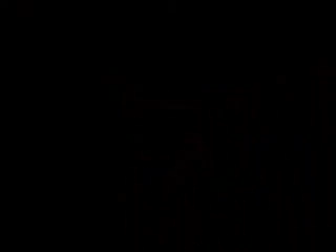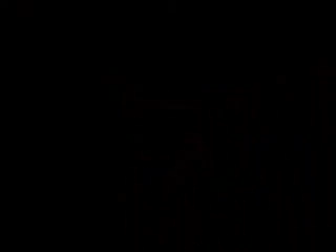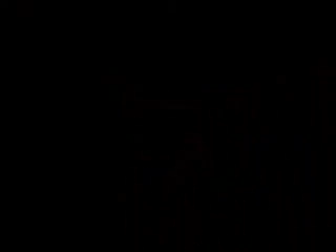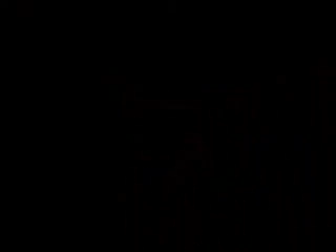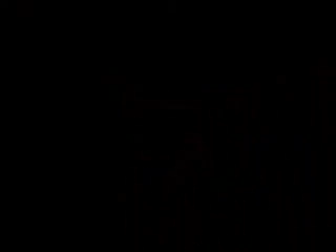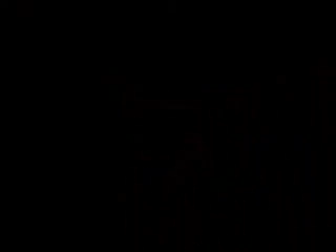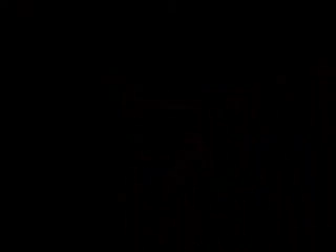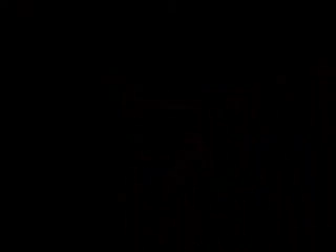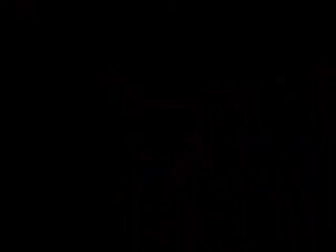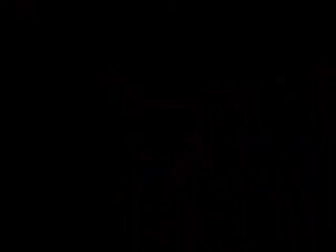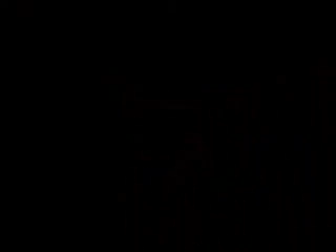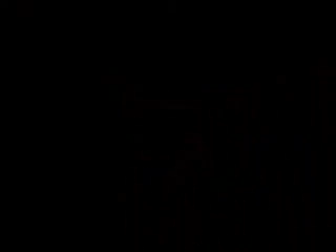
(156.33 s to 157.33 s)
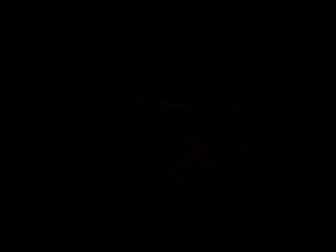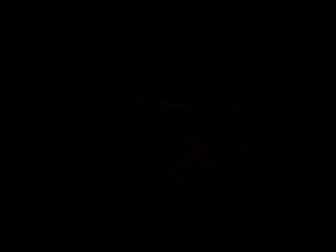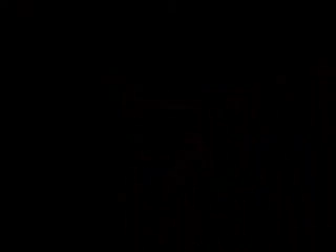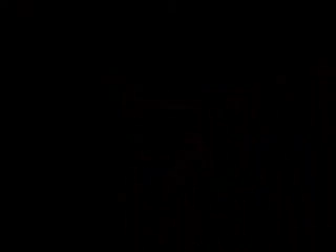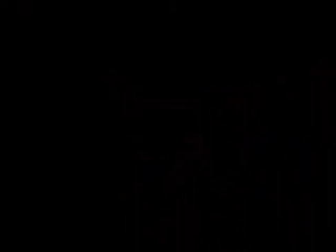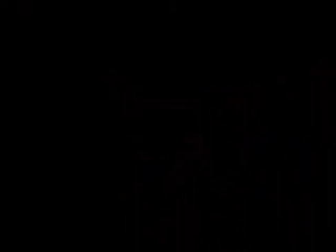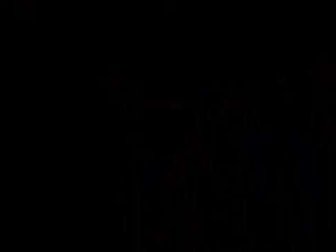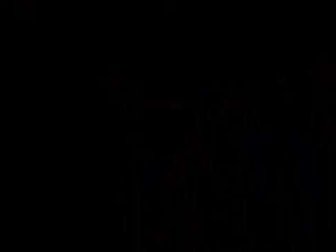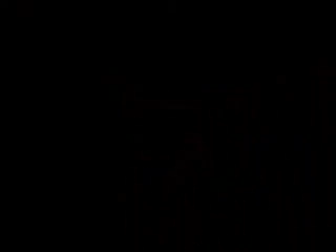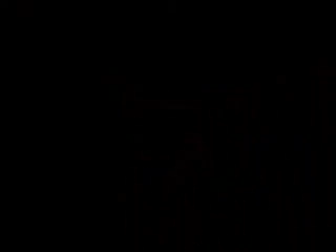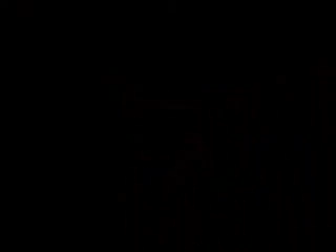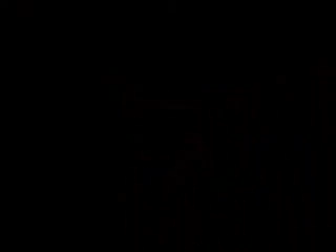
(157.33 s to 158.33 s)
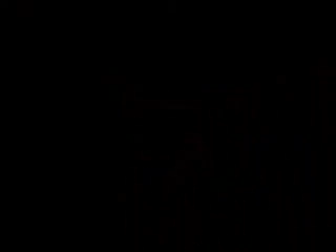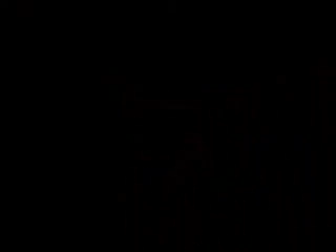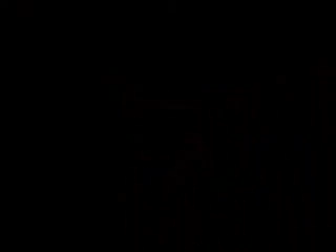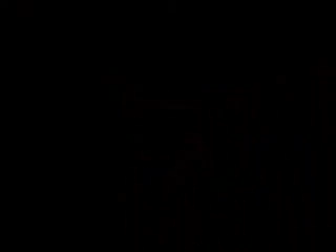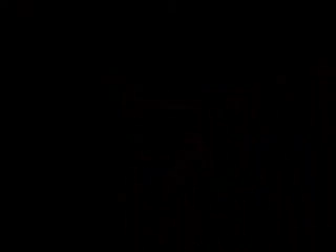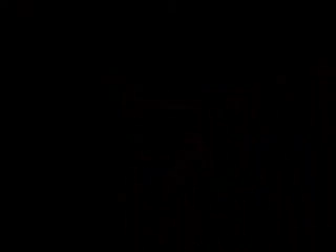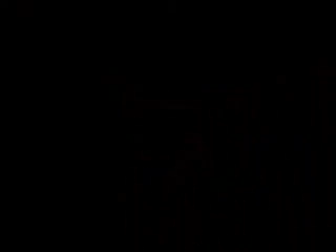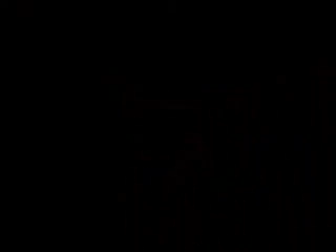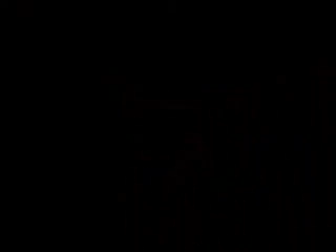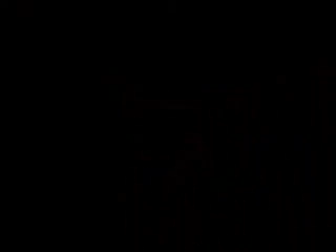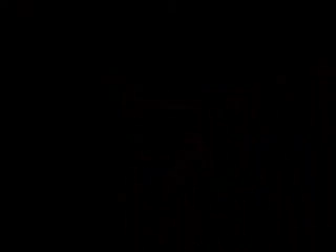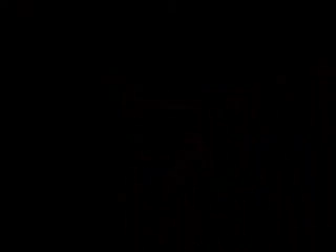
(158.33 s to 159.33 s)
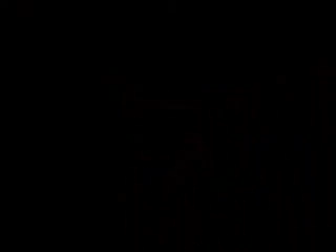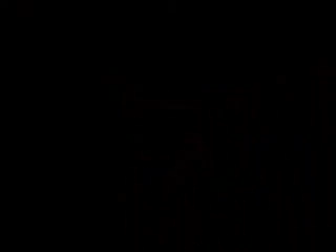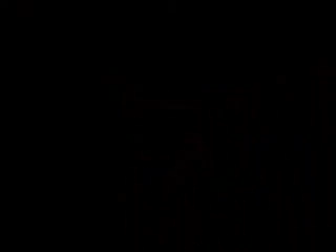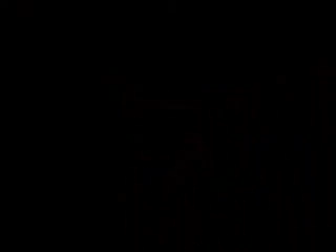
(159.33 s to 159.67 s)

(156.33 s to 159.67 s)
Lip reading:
No face is visible, so there are no lips to read.